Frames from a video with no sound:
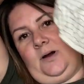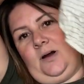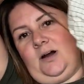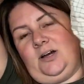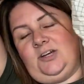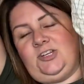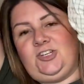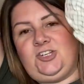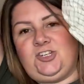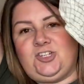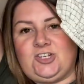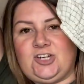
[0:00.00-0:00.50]

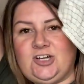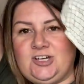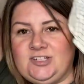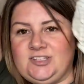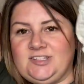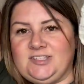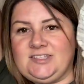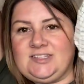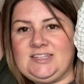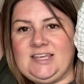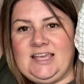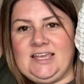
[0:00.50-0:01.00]
I
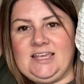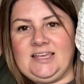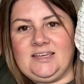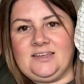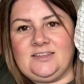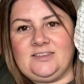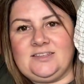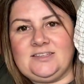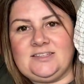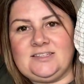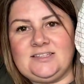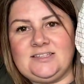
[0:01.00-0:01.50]
just
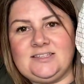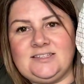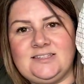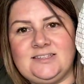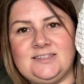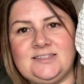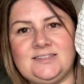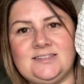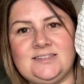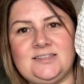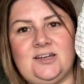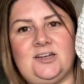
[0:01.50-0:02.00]
think this is
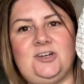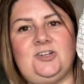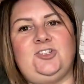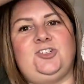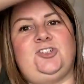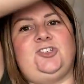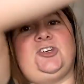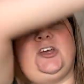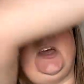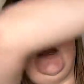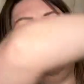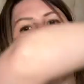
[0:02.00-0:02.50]

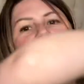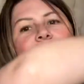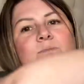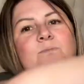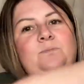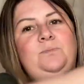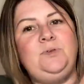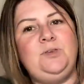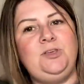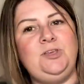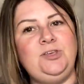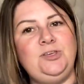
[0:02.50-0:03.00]
such a
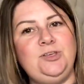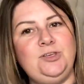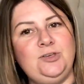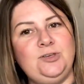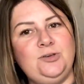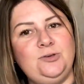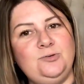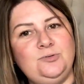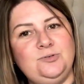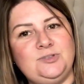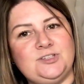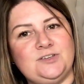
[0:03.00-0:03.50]

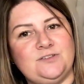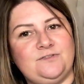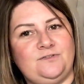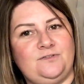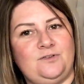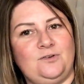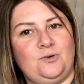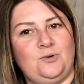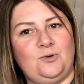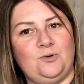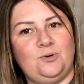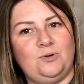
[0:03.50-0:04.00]

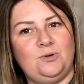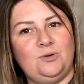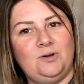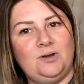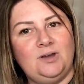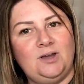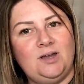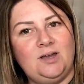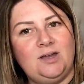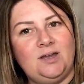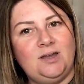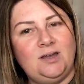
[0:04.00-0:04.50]
beautiful
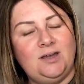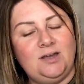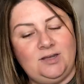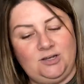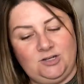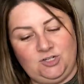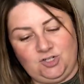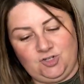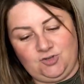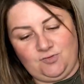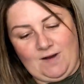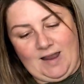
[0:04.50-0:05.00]

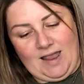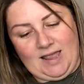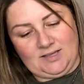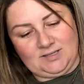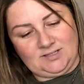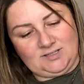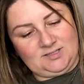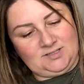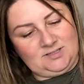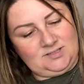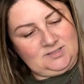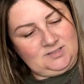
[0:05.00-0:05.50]

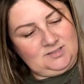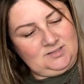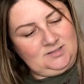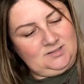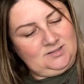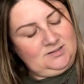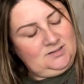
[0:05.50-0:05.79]
dress.